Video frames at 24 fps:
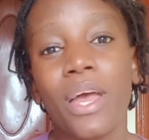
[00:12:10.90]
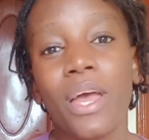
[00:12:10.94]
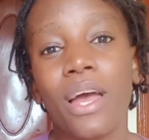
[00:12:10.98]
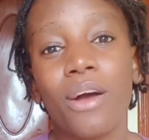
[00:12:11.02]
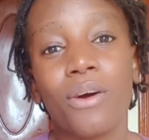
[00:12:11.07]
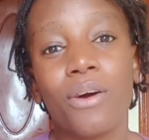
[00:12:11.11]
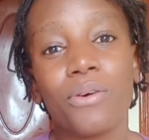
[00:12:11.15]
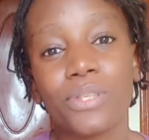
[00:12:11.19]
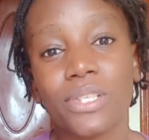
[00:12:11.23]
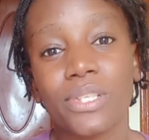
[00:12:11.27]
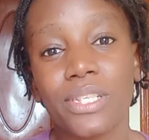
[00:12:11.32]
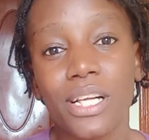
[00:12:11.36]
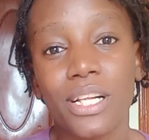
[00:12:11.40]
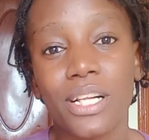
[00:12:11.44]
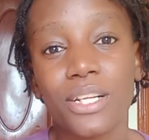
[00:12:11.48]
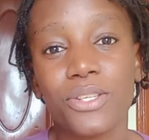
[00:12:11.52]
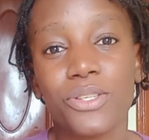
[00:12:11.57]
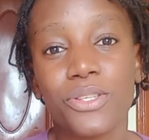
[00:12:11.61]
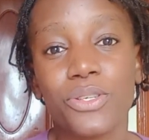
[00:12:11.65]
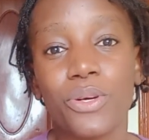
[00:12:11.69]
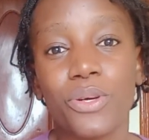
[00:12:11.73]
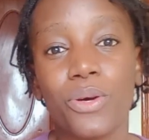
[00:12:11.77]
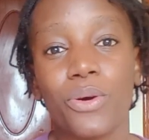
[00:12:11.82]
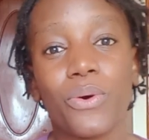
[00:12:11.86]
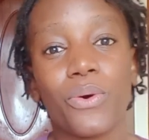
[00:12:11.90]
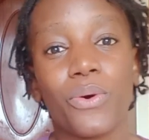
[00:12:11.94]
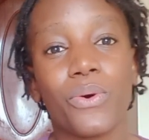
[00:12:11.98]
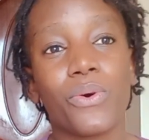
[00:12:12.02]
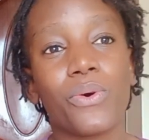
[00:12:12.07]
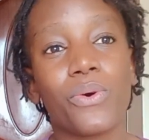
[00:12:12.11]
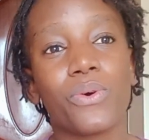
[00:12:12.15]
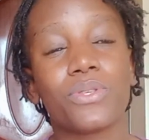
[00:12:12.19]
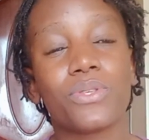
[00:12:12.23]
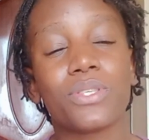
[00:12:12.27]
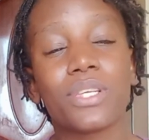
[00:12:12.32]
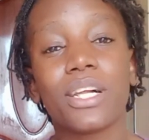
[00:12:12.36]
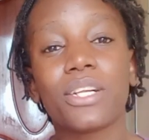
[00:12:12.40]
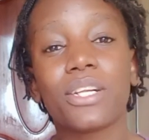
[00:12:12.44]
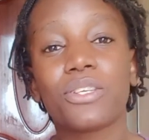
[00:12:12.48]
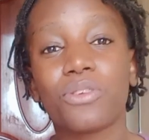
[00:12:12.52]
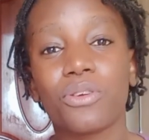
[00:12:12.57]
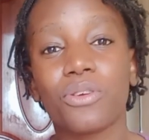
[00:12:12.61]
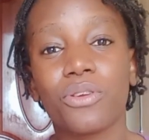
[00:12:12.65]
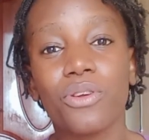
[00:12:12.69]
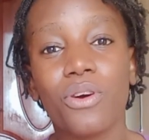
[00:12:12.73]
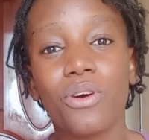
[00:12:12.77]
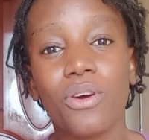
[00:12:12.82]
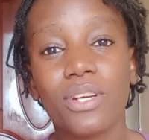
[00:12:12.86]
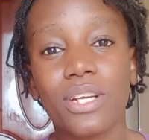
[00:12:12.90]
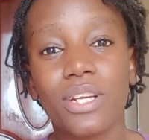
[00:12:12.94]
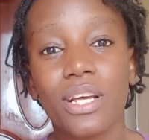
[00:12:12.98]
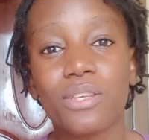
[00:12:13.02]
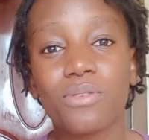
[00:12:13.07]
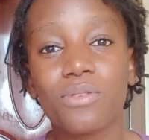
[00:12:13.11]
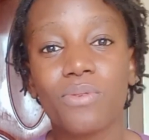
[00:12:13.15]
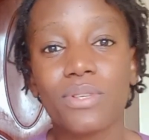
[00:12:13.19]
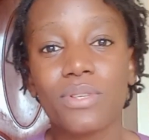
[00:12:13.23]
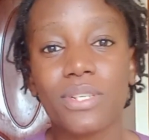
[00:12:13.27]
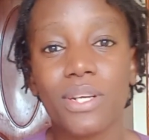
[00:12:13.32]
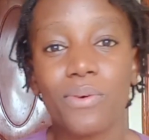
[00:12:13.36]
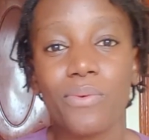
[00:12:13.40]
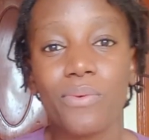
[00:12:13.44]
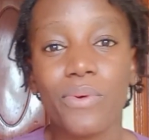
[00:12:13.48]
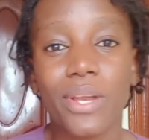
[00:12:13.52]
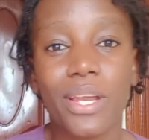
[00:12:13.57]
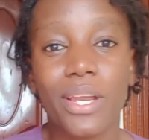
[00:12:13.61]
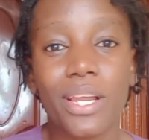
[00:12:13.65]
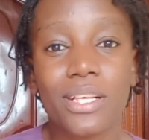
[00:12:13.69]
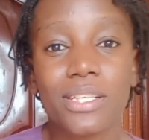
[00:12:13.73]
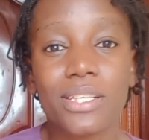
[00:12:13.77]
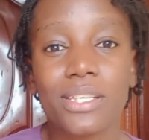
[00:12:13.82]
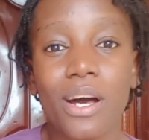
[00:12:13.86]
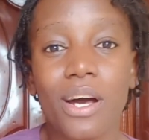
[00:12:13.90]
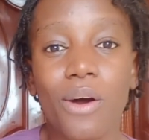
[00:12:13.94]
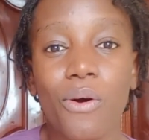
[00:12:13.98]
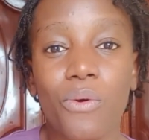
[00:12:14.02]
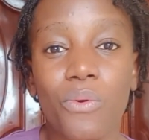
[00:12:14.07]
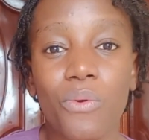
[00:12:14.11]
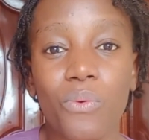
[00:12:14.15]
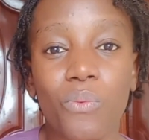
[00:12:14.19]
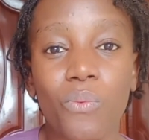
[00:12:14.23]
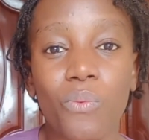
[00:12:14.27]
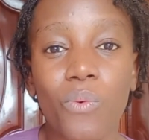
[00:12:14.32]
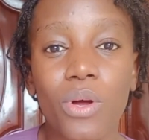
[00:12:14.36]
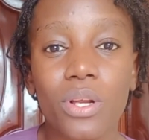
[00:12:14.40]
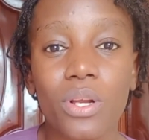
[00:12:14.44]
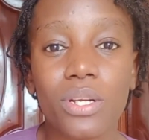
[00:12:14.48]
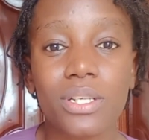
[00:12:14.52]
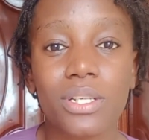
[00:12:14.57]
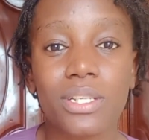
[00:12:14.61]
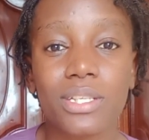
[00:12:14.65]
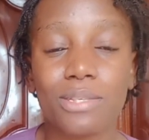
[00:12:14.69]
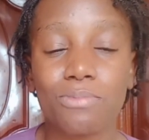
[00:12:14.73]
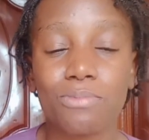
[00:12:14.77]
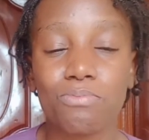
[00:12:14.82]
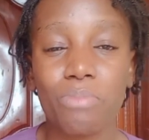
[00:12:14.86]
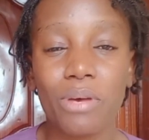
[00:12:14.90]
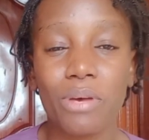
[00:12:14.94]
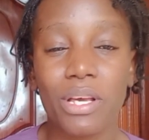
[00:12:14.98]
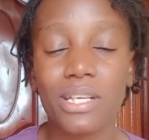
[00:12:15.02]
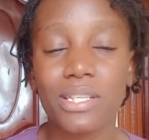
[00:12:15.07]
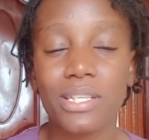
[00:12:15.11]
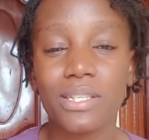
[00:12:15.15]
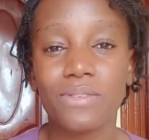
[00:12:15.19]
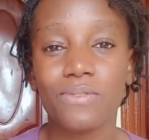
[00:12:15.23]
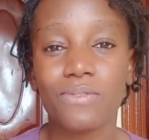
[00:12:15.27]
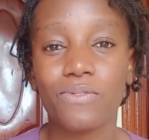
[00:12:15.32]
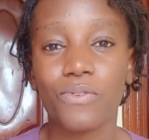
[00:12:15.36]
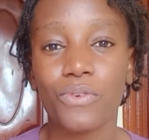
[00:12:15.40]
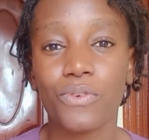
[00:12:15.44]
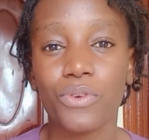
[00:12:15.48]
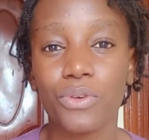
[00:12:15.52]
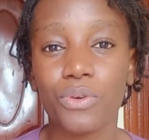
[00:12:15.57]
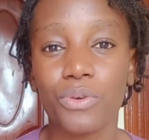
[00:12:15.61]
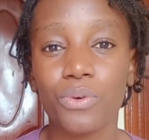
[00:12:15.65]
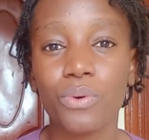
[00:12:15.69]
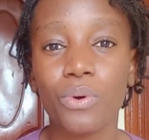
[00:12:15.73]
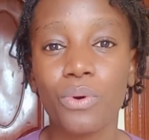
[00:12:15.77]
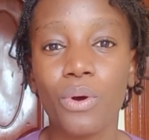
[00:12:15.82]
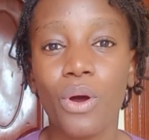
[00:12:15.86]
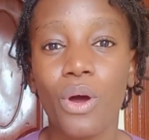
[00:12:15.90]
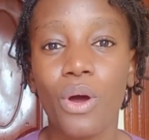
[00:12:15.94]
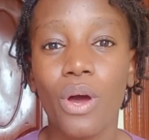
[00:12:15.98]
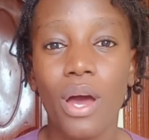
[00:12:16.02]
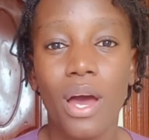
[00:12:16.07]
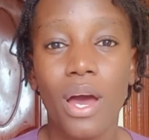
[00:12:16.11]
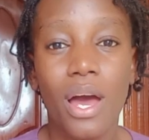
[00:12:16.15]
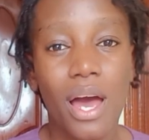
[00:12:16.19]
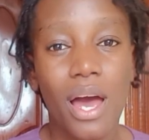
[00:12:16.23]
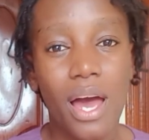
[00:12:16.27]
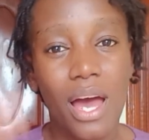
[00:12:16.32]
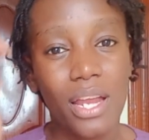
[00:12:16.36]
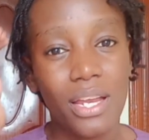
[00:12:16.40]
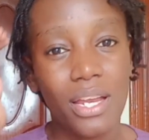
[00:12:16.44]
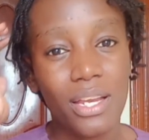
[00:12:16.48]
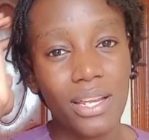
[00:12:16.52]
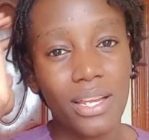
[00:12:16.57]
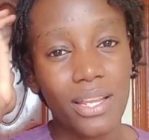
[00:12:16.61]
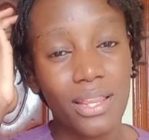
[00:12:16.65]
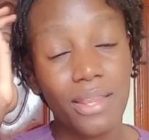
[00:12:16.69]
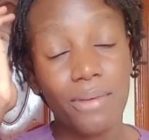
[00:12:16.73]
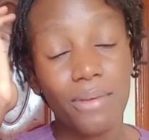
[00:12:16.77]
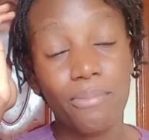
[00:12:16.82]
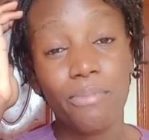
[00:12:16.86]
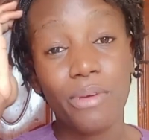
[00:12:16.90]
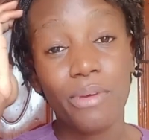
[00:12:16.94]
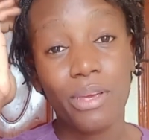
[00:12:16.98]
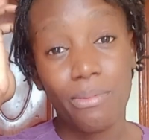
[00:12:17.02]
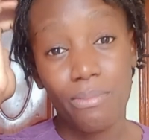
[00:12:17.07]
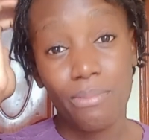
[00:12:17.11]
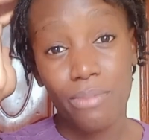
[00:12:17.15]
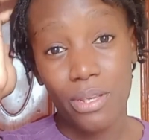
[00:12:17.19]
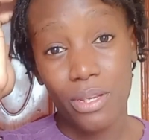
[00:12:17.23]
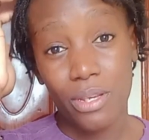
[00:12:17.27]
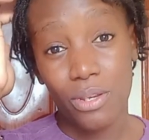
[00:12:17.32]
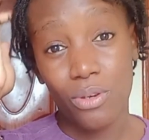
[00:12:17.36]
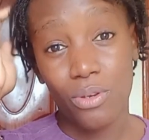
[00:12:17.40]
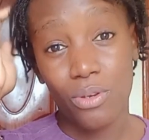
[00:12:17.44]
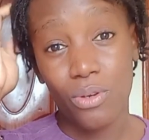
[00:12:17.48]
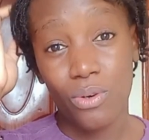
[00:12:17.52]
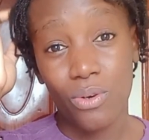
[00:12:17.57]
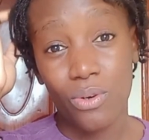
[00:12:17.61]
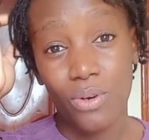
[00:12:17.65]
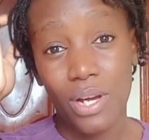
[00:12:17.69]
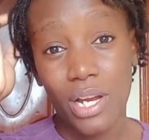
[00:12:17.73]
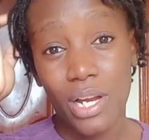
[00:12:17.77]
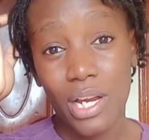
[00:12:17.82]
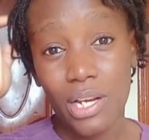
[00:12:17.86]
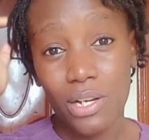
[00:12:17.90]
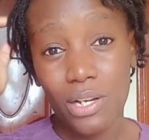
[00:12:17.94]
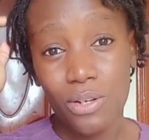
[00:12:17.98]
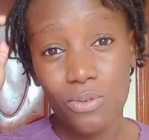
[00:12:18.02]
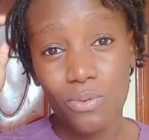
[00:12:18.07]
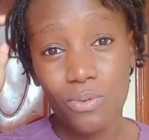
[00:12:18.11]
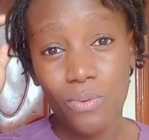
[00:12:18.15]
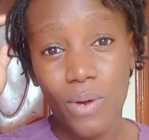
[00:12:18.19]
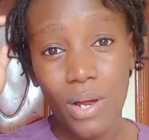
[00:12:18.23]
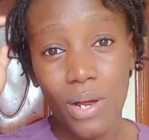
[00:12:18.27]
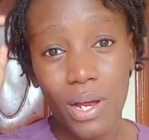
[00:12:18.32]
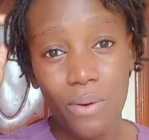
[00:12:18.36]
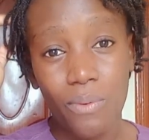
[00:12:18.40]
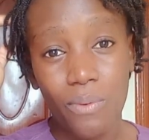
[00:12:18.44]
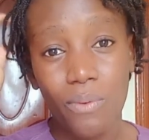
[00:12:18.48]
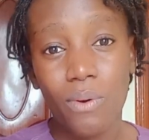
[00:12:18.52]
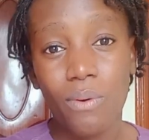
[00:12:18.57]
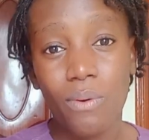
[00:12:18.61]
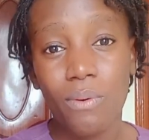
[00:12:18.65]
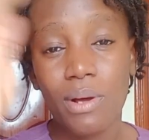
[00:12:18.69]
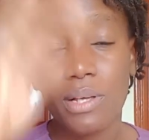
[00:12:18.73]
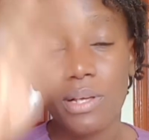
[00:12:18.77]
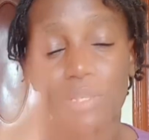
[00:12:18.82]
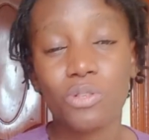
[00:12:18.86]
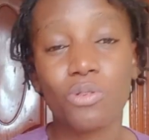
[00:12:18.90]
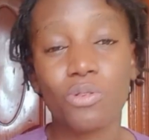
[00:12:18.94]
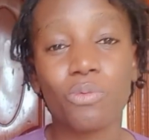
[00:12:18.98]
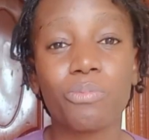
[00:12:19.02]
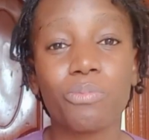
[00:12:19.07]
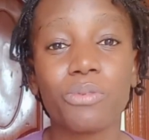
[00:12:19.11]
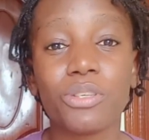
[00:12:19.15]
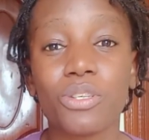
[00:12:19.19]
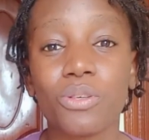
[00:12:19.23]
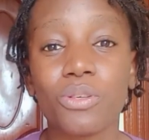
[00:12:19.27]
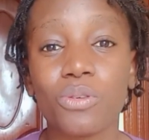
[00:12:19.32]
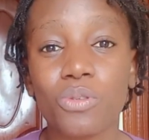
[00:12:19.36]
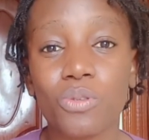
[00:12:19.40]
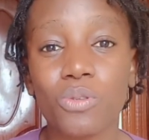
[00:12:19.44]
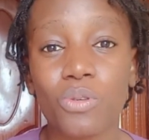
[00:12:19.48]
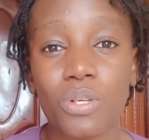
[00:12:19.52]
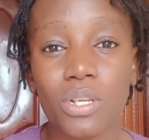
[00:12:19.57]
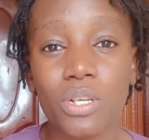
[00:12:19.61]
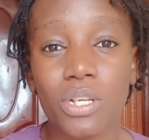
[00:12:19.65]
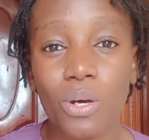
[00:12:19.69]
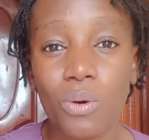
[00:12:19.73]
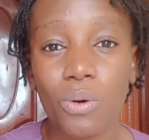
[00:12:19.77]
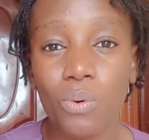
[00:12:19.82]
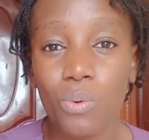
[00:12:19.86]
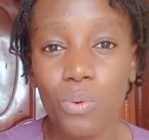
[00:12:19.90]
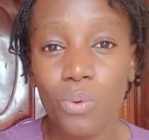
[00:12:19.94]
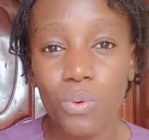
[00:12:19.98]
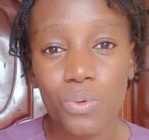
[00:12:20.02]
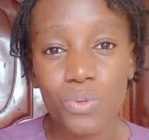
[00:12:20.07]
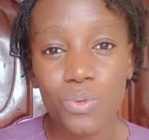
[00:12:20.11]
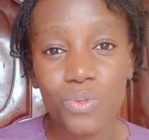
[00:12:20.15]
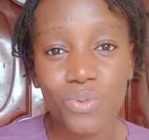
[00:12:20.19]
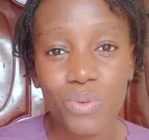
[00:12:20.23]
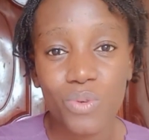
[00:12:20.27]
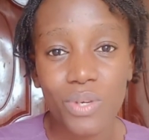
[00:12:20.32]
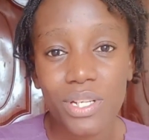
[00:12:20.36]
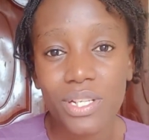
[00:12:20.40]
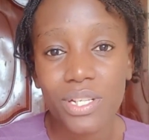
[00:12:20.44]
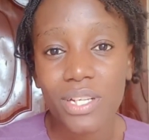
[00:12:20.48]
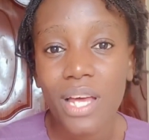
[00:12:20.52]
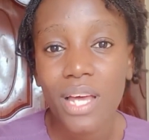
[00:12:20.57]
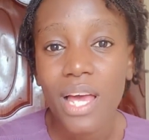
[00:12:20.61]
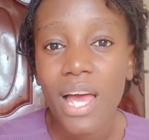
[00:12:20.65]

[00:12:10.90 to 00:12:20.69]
consult your doctors, watakueleza on what is best for you and the baby, ndio wastopishe hiyo story na kulose it.